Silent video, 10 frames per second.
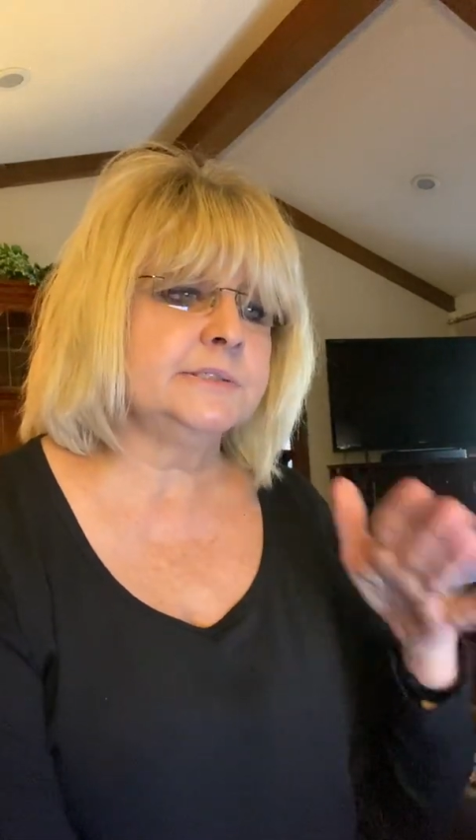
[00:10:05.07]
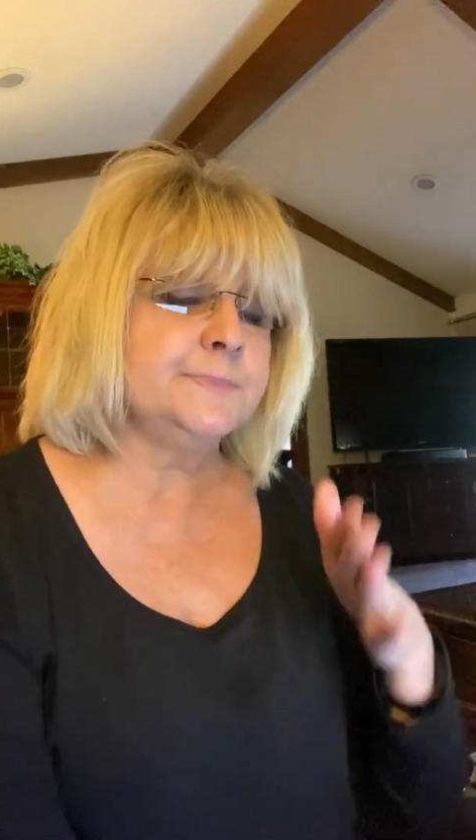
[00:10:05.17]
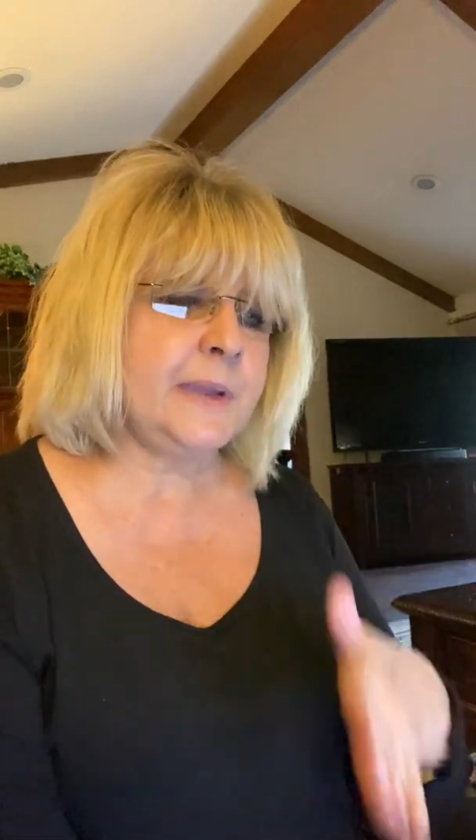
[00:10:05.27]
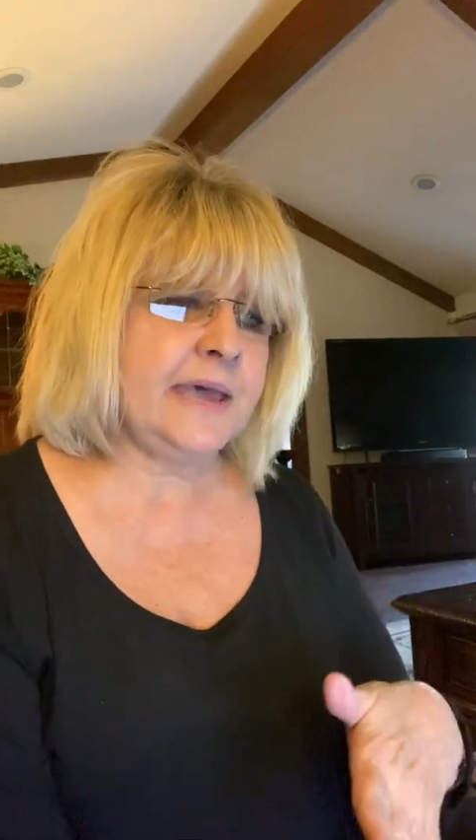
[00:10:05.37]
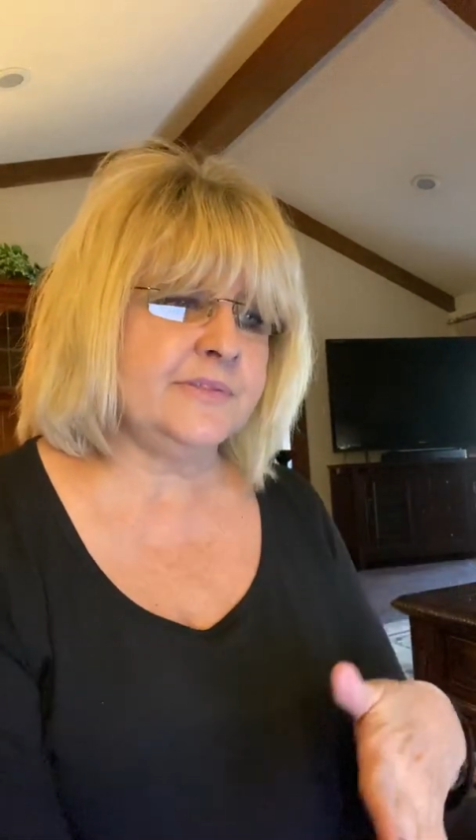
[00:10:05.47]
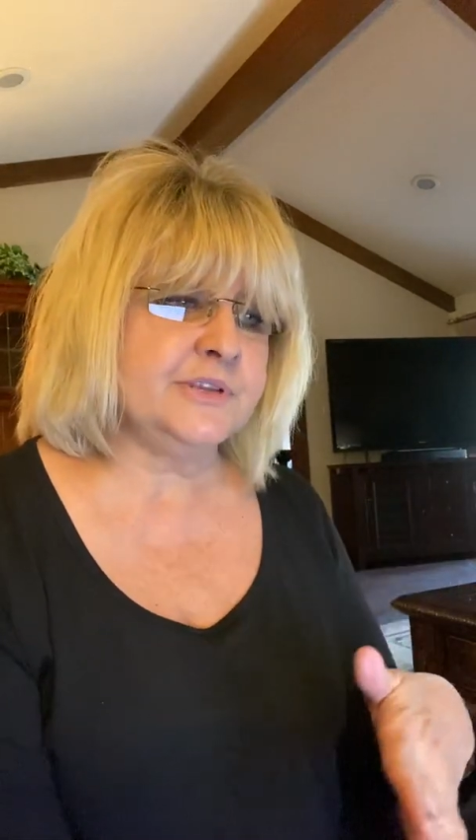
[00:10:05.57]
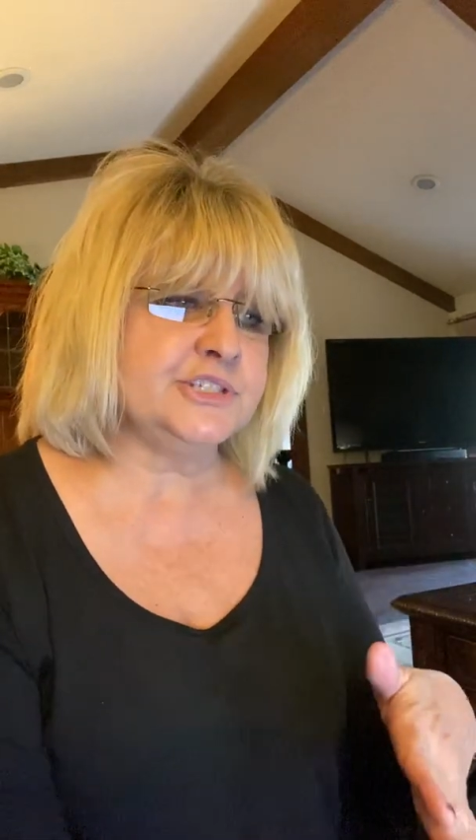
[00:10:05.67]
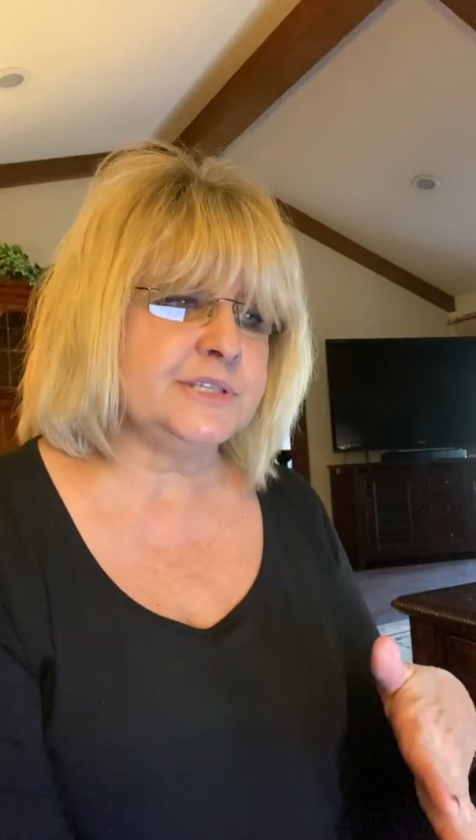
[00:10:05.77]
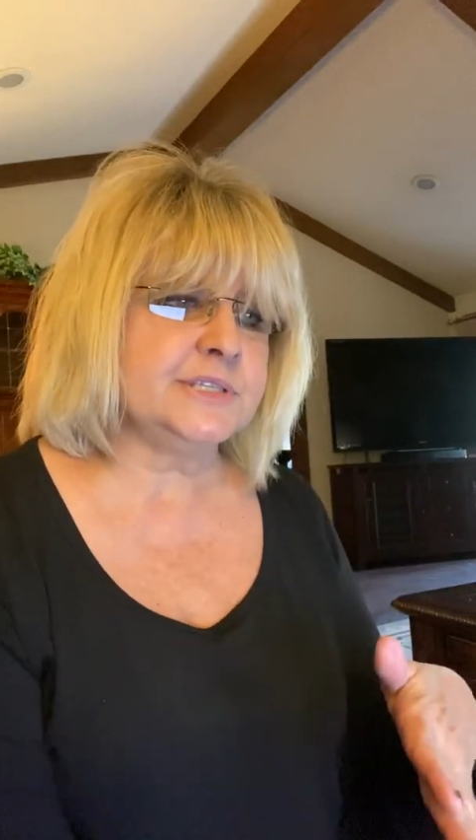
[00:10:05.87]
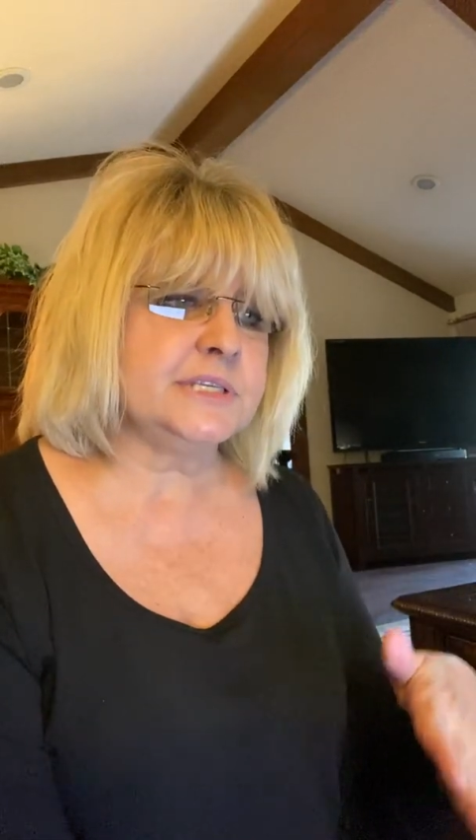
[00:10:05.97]

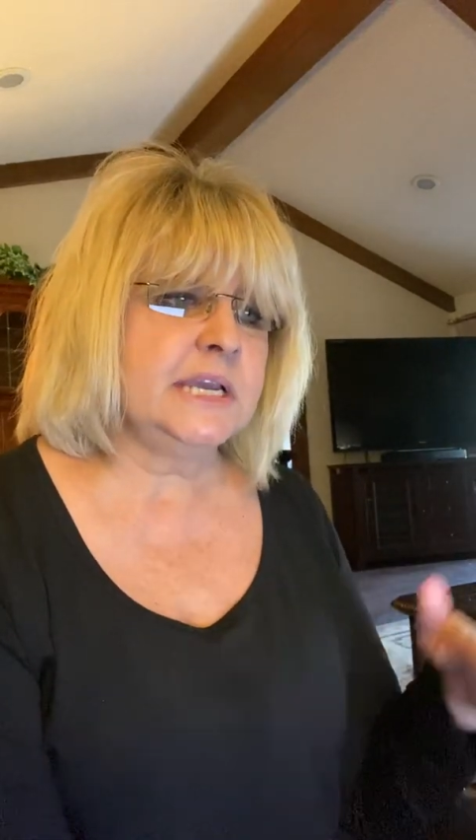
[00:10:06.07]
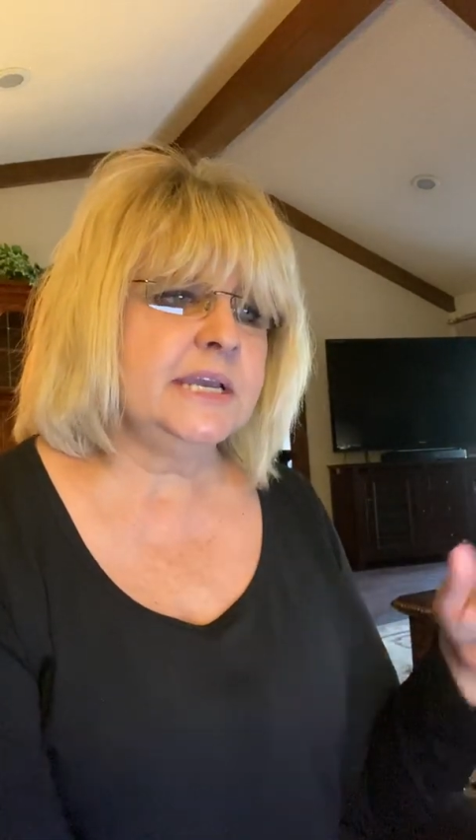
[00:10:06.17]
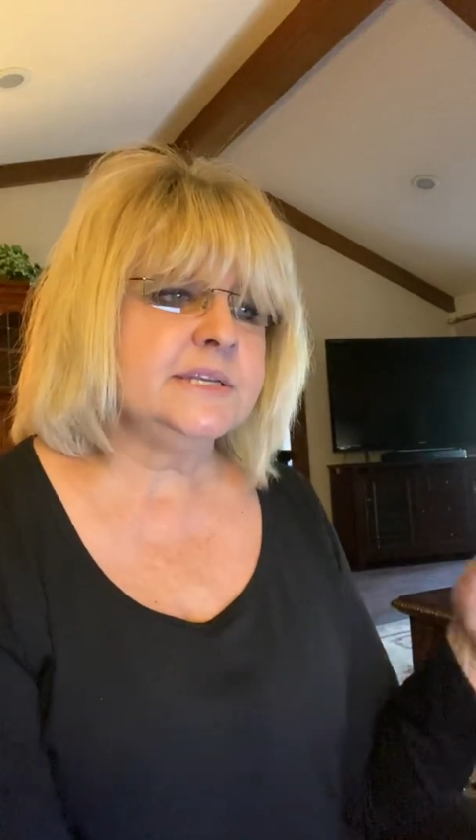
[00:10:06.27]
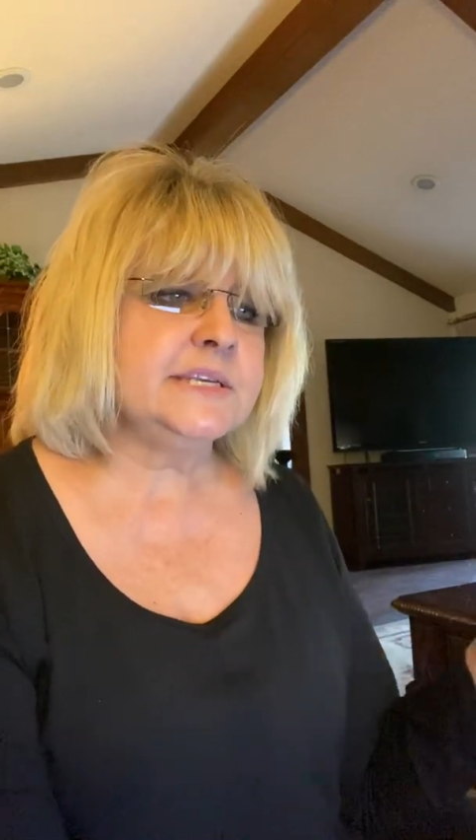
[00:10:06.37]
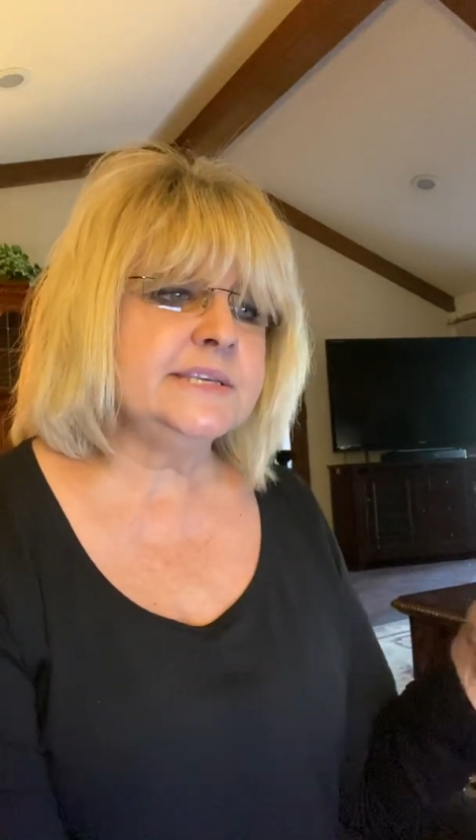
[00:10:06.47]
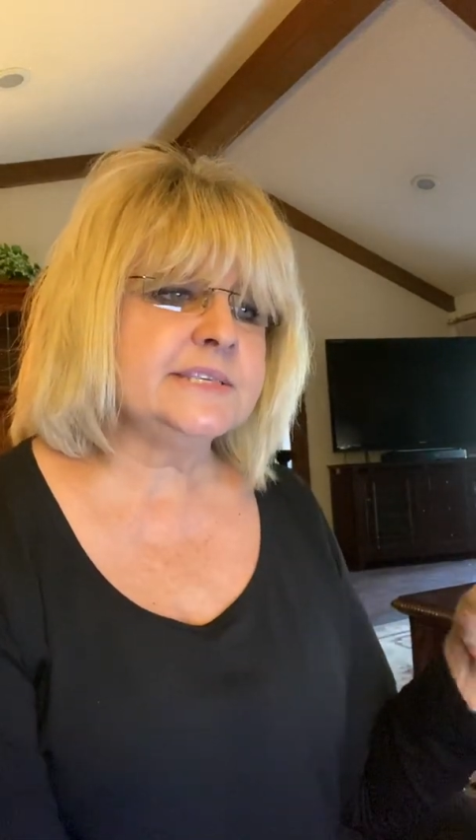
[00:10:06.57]
pathogens. T